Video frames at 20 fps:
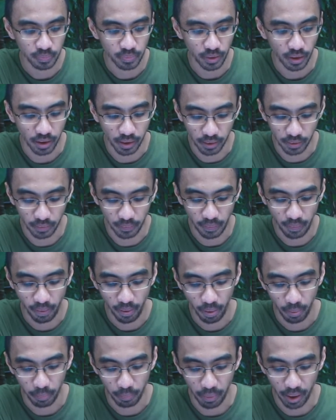in
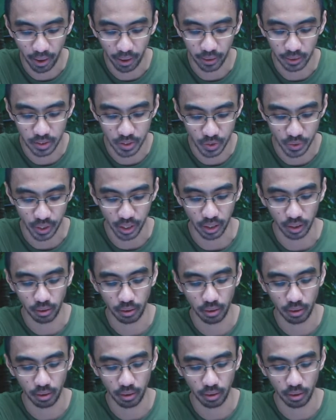my drink.